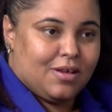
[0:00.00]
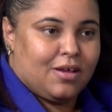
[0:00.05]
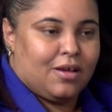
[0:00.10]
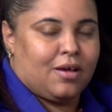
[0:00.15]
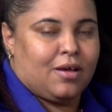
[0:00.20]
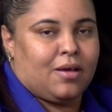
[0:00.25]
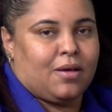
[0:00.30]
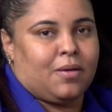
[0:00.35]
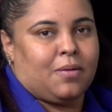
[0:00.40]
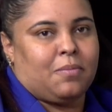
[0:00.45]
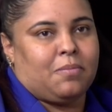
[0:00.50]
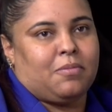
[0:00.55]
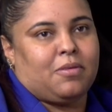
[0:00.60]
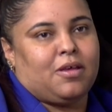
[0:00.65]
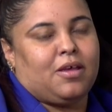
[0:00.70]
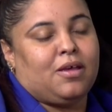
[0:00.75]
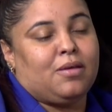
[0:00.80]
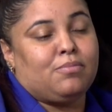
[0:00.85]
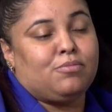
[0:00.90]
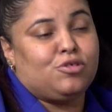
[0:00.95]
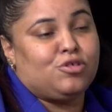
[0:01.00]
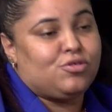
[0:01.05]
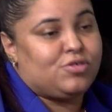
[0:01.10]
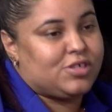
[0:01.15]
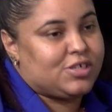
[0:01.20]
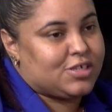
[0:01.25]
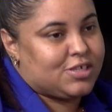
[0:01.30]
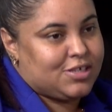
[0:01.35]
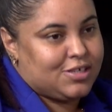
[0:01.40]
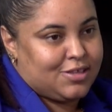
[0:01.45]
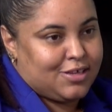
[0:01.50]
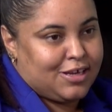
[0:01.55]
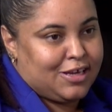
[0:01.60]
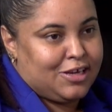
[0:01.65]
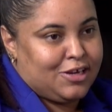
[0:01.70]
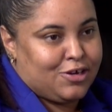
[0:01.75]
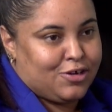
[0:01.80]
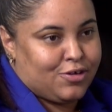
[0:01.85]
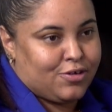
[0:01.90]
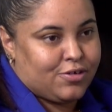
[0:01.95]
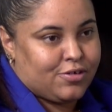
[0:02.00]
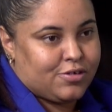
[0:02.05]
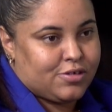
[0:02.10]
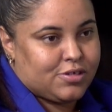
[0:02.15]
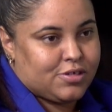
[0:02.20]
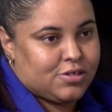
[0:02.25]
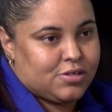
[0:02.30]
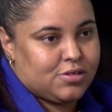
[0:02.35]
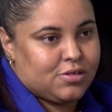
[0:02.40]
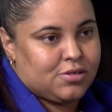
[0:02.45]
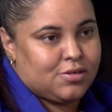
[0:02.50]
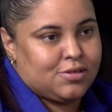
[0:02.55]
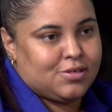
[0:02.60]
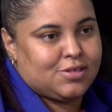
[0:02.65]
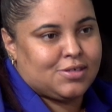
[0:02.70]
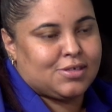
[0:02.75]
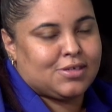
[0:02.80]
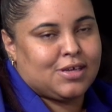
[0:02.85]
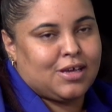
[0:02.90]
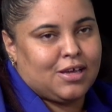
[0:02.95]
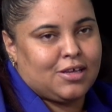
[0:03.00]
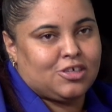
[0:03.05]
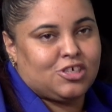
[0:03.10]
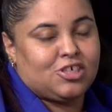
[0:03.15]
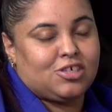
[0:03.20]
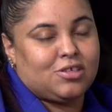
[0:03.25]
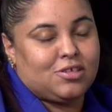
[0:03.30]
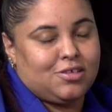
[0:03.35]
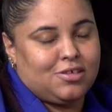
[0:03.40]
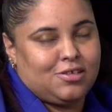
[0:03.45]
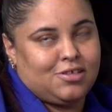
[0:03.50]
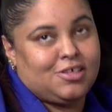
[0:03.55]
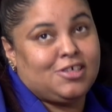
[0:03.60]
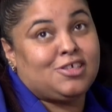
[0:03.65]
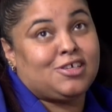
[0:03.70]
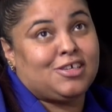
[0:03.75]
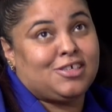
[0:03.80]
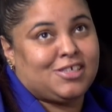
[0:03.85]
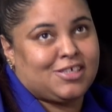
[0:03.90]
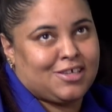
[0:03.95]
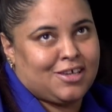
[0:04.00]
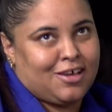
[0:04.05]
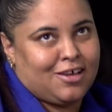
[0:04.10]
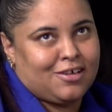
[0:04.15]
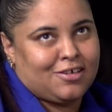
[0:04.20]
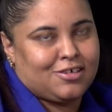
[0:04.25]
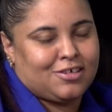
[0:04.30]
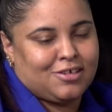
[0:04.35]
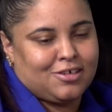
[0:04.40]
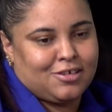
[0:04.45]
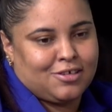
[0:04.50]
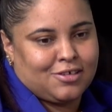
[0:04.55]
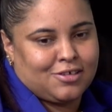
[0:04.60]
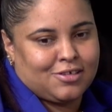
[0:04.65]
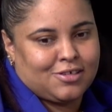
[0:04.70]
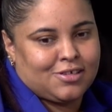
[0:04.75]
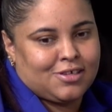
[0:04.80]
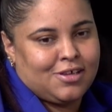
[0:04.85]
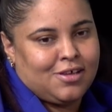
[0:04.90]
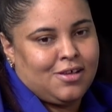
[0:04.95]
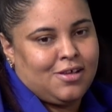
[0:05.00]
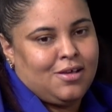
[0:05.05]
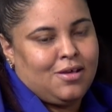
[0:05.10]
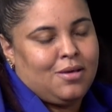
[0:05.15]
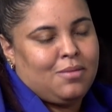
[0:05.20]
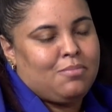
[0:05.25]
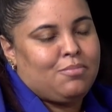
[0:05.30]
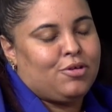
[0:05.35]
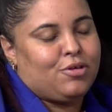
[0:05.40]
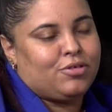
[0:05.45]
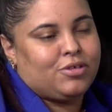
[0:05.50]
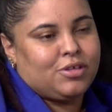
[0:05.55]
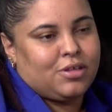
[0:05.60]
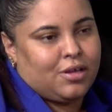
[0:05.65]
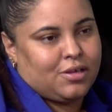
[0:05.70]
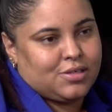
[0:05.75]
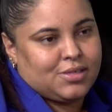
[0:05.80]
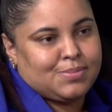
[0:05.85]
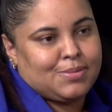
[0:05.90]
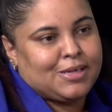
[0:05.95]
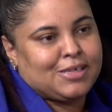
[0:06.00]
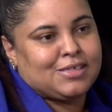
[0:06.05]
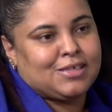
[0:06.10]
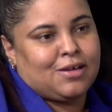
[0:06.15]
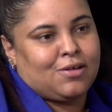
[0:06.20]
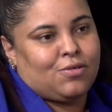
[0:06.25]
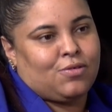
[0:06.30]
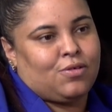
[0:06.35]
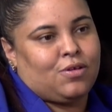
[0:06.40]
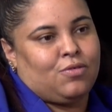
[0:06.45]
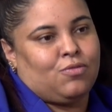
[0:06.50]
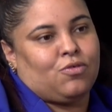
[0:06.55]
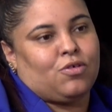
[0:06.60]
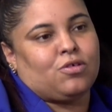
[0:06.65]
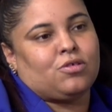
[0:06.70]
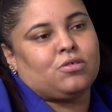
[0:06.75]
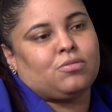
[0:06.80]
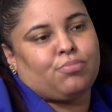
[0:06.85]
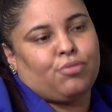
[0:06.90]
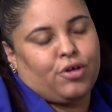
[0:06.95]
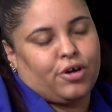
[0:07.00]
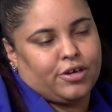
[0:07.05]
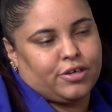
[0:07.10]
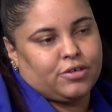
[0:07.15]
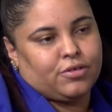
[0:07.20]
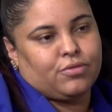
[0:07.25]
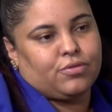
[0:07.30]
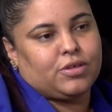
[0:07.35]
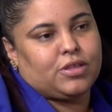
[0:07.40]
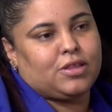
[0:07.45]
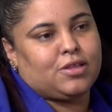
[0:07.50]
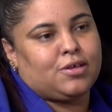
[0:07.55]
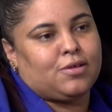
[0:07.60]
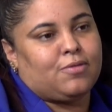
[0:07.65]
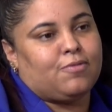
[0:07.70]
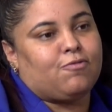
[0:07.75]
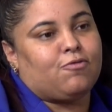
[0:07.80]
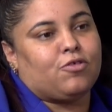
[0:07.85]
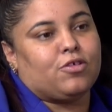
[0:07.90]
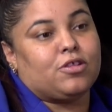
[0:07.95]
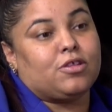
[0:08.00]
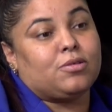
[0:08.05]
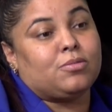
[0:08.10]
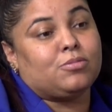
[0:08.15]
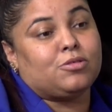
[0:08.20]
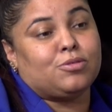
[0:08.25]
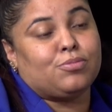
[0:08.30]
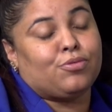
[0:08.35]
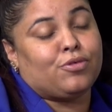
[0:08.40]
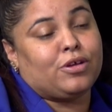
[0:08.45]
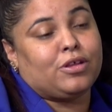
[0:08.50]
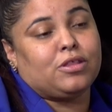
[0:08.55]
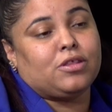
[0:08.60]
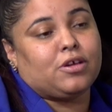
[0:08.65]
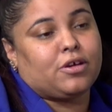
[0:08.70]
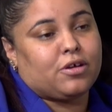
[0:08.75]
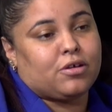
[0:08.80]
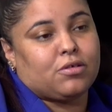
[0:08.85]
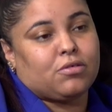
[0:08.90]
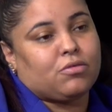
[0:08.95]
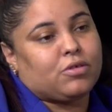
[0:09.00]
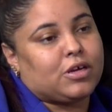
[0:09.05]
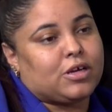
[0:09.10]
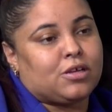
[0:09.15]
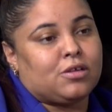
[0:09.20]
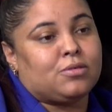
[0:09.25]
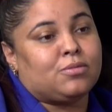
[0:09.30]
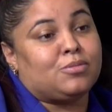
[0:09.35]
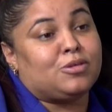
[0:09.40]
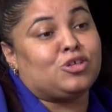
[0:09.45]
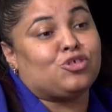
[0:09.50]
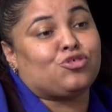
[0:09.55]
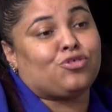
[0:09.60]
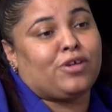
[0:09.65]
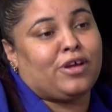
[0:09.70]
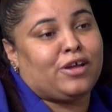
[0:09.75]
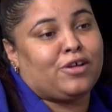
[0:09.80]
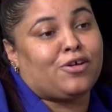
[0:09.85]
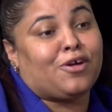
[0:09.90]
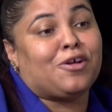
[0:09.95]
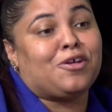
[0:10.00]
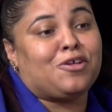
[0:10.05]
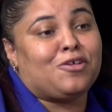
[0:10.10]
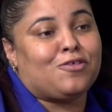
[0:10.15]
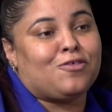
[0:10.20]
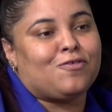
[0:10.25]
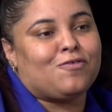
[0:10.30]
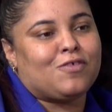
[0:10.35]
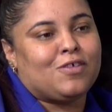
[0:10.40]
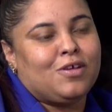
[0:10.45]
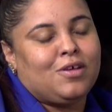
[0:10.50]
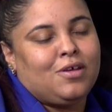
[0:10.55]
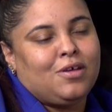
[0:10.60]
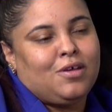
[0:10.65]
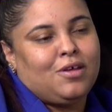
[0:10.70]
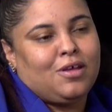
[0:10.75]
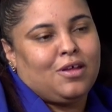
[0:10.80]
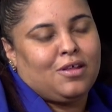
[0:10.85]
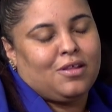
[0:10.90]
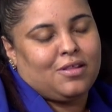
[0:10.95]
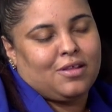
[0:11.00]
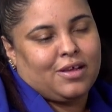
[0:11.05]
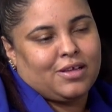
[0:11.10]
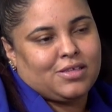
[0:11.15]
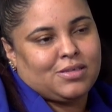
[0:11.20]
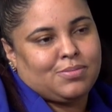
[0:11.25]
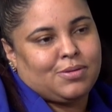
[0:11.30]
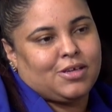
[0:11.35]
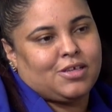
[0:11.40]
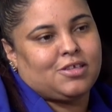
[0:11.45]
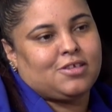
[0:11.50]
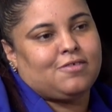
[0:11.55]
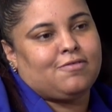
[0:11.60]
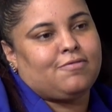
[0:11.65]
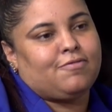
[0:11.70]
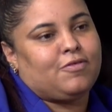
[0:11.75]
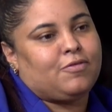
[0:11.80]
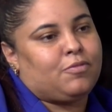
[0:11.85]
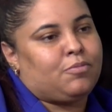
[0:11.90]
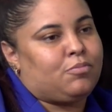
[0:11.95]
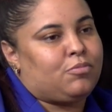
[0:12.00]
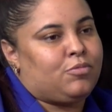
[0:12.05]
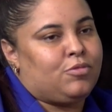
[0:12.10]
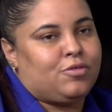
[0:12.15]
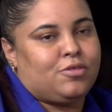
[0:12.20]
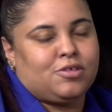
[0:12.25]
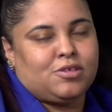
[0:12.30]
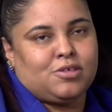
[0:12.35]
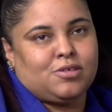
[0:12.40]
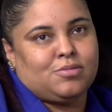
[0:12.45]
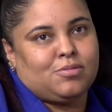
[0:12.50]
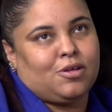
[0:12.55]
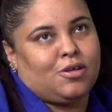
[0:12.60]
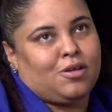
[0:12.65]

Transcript: And Music to the Ears Sketch. The DJ Sketch is building that space out, and we're going to partner with them for them to bring their curriculum and train our youth in that space of just